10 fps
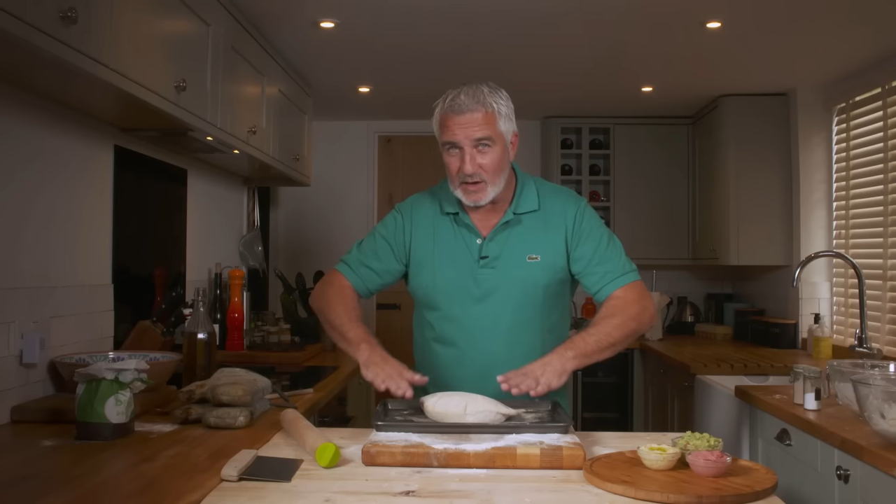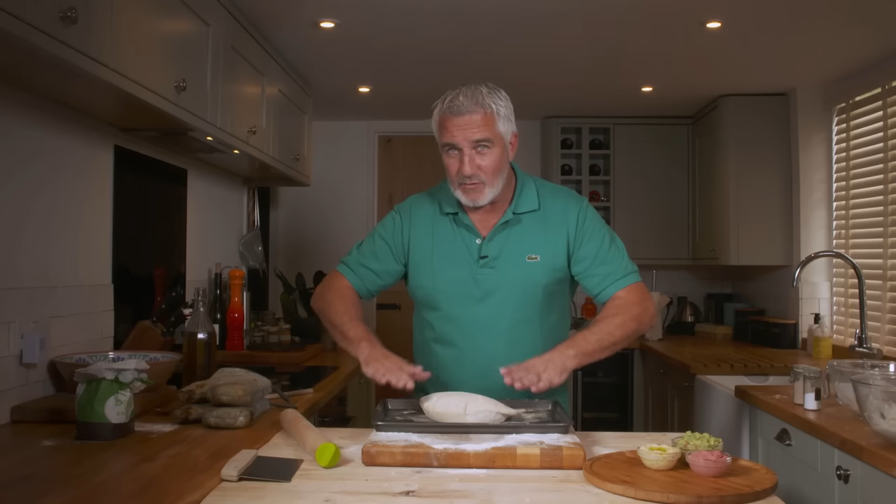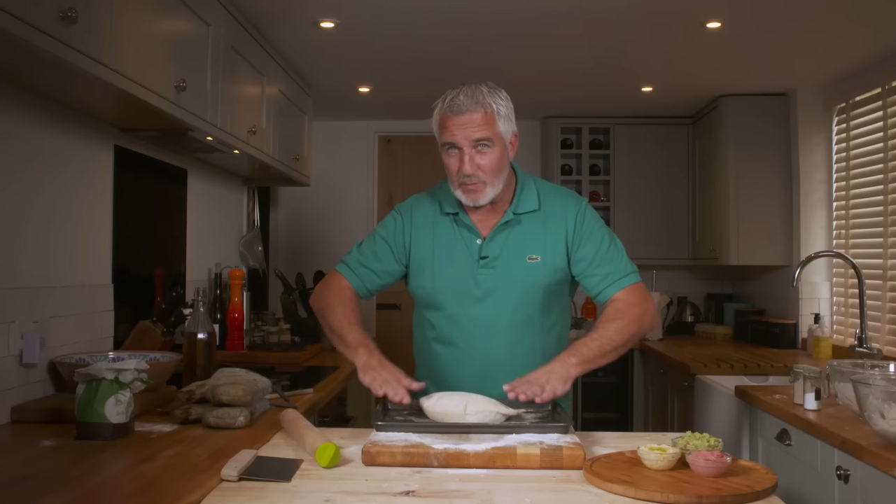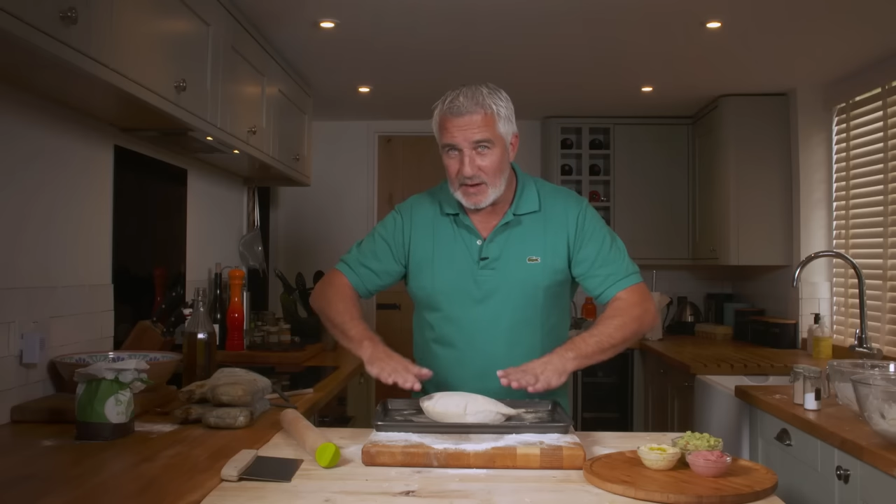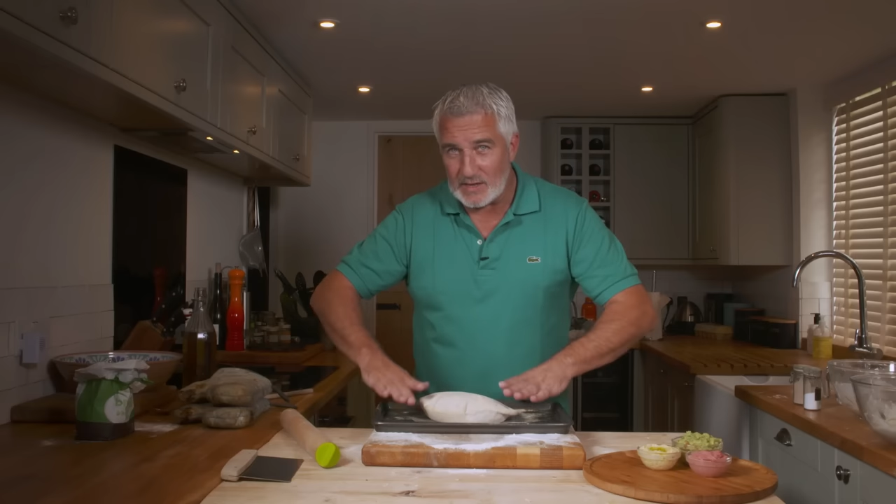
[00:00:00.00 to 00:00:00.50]
that
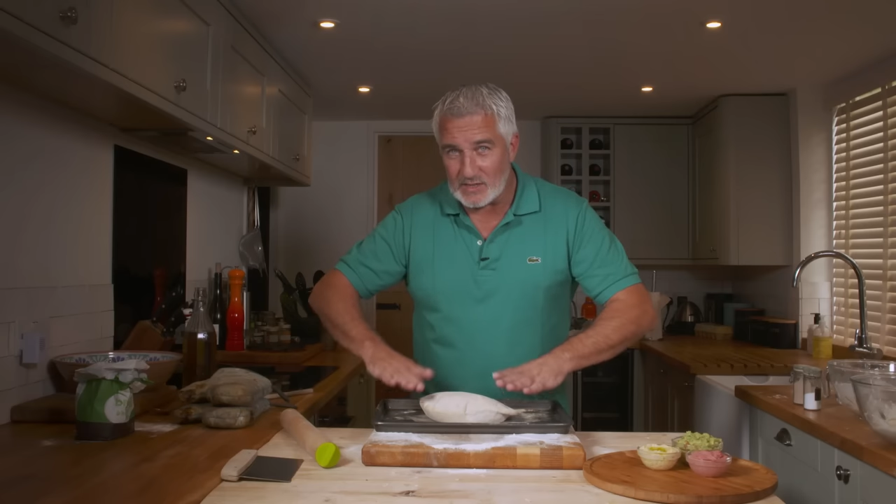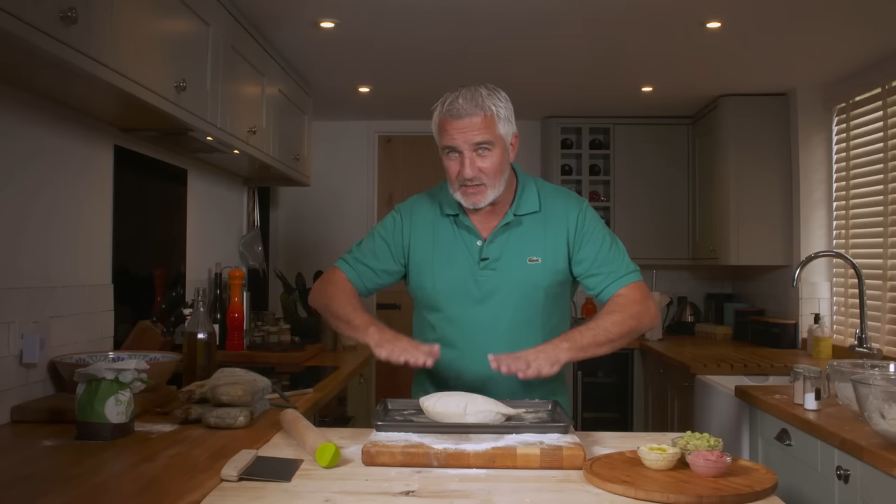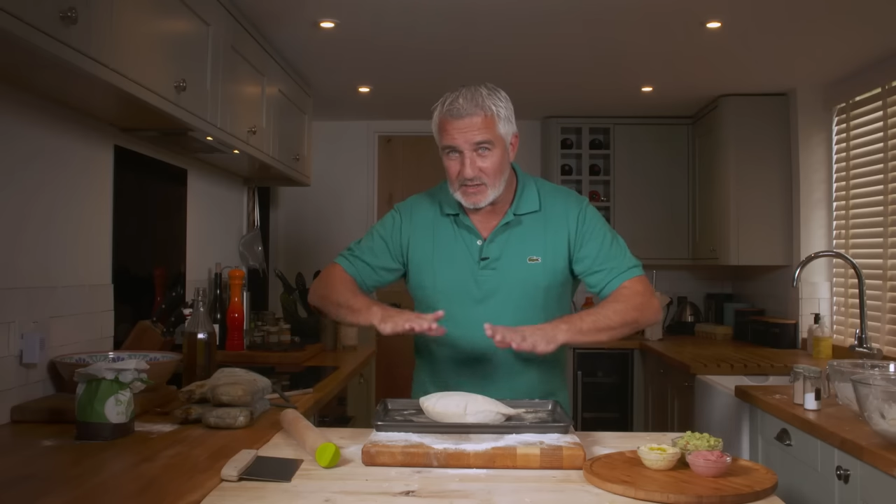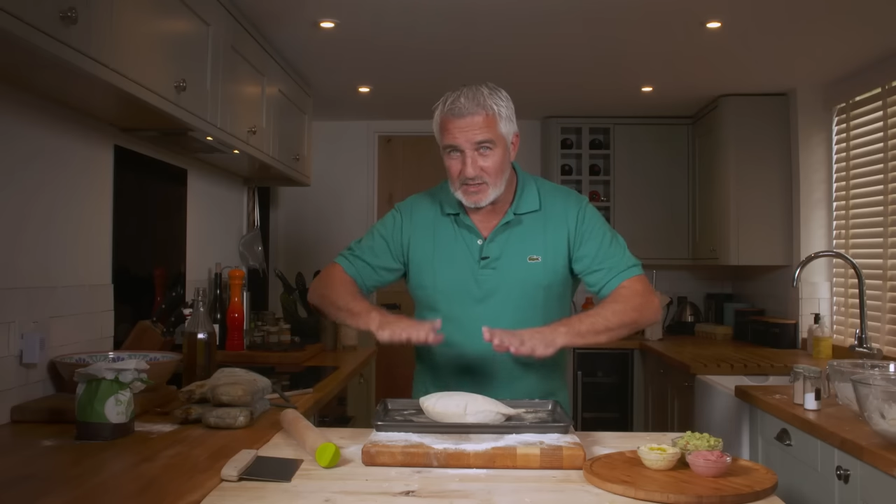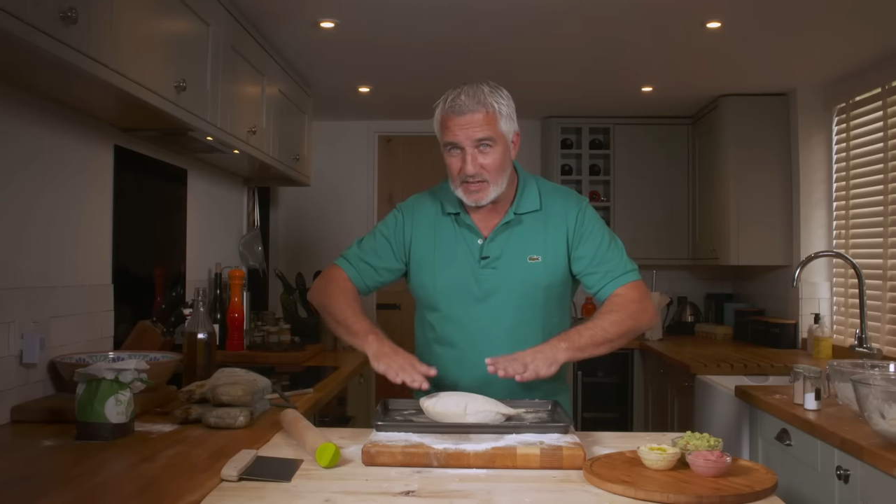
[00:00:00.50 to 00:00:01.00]

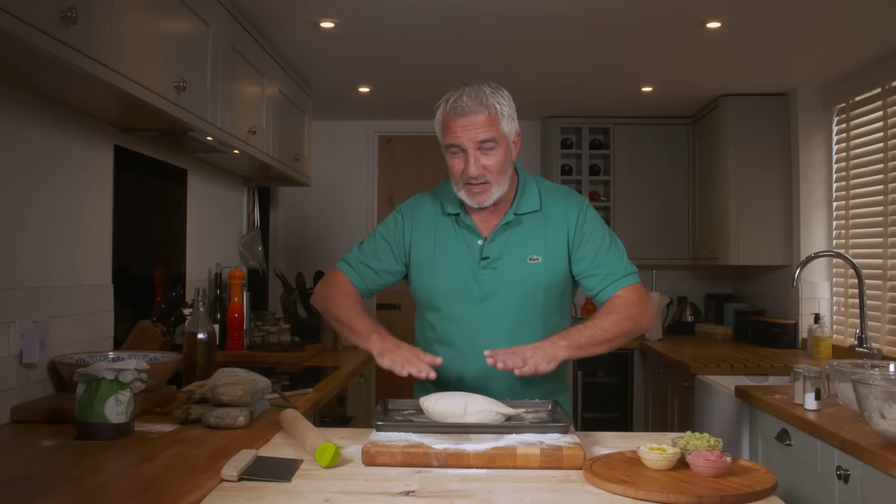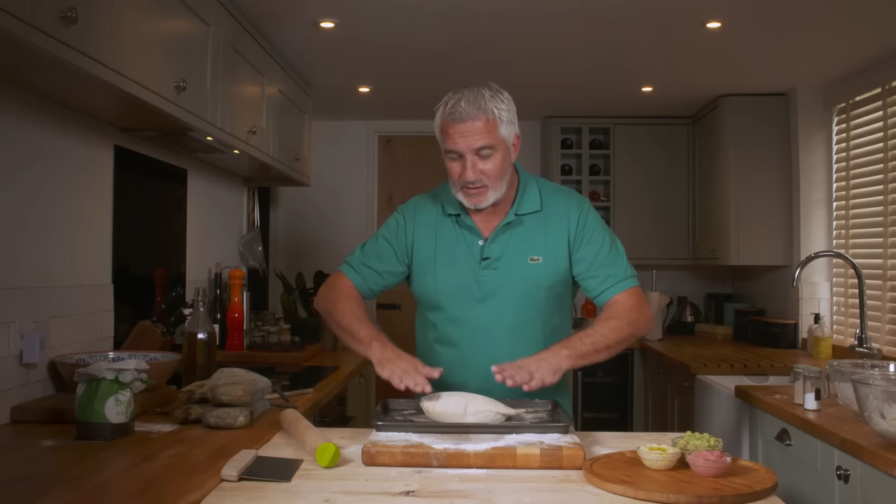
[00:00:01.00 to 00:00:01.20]
remains still